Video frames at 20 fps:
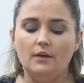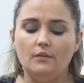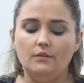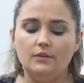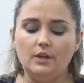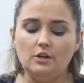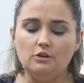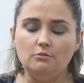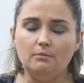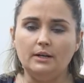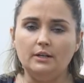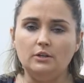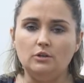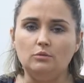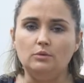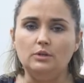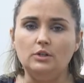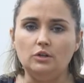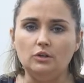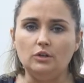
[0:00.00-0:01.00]
then you might
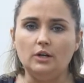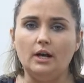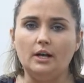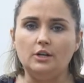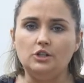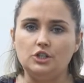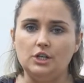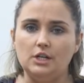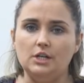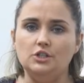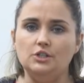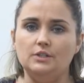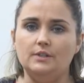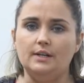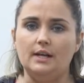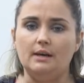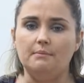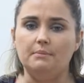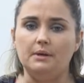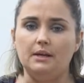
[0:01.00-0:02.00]
go and look at changing the
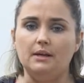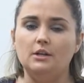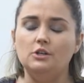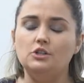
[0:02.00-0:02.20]
nappy.